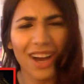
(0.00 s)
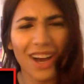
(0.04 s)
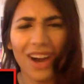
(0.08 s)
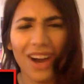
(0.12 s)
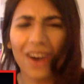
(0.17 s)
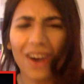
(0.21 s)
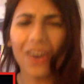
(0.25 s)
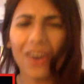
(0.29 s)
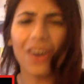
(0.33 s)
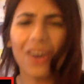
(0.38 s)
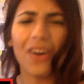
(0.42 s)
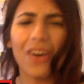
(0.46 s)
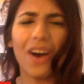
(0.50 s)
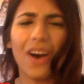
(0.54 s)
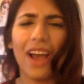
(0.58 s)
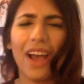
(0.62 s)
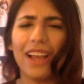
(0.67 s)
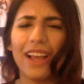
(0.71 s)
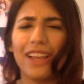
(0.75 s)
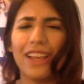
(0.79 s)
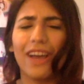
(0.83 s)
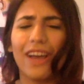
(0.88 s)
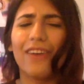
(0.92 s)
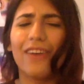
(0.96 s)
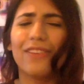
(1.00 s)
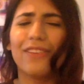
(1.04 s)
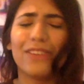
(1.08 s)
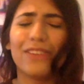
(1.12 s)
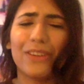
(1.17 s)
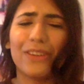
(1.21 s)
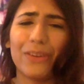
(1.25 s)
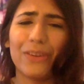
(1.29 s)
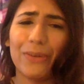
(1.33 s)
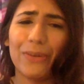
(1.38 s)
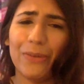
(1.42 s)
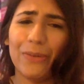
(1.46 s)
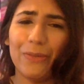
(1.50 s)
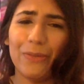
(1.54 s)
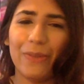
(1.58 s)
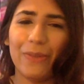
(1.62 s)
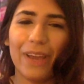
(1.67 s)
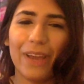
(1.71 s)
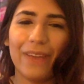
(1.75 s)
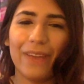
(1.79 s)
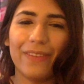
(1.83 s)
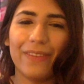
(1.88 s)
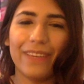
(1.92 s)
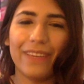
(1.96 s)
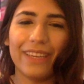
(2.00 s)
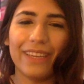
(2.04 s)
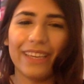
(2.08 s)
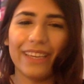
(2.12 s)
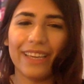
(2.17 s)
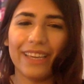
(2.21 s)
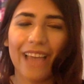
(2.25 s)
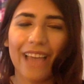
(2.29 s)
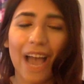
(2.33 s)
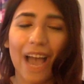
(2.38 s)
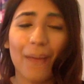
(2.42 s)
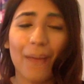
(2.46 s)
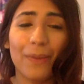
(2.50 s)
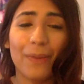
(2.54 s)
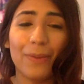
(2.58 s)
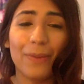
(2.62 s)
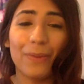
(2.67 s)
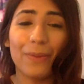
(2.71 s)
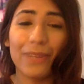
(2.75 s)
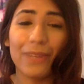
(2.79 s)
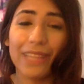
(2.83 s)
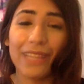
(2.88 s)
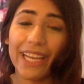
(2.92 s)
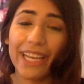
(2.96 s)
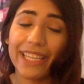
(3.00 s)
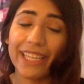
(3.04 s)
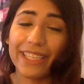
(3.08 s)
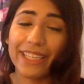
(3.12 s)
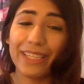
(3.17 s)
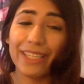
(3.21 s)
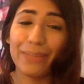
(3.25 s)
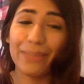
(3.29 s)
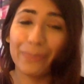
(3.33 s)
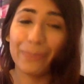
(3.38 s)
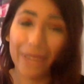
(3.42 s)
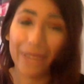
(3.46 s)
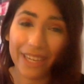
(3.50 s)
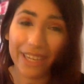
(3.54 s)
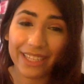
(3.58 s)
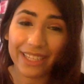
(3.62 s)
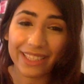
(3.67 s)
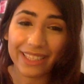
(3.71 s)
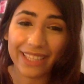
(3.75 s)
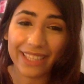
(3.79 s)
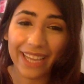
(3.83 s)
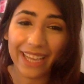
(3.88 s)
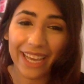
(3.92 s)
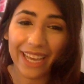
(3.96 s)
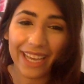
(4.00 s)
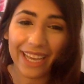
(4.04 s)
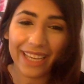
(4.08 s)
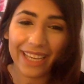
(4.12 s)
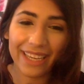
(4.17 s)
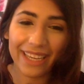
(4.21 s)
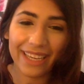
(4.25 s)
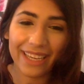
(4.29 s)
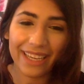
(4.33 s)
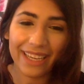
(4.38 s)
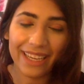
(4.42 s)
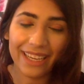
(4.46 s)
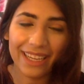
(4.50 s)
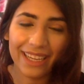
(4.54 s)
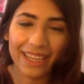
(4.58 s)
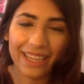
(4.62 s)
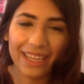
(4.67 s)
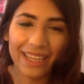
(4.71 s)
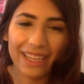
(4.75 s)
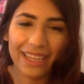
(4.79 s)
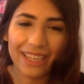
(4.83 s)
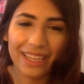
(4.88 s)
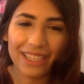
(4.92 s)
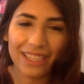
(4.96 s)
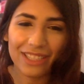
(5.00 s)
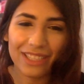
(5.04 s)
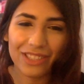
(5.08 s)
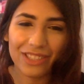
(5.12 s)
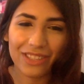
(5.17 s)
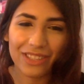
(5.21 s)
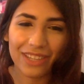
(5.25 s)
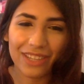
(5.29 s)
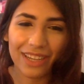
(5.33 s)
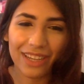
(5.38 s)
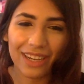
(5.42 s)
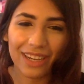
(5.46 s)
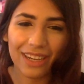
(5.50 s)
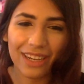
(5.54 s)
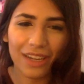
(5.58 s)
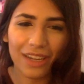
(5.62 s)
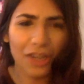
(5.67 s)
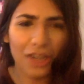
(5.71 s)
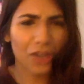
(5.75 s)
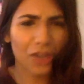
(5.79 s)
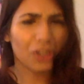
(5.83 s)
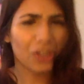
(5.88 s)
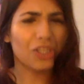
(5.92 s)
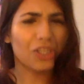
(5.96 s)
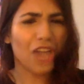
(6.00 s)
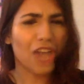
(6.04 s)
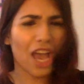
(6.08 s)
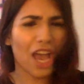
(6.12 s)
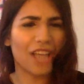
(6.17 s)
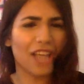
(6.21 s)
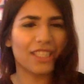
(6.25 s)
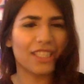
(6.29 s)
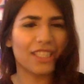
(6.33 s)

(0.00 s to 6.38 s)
Oh, I love you, baby. Happy belated birthday, Suga. Yes.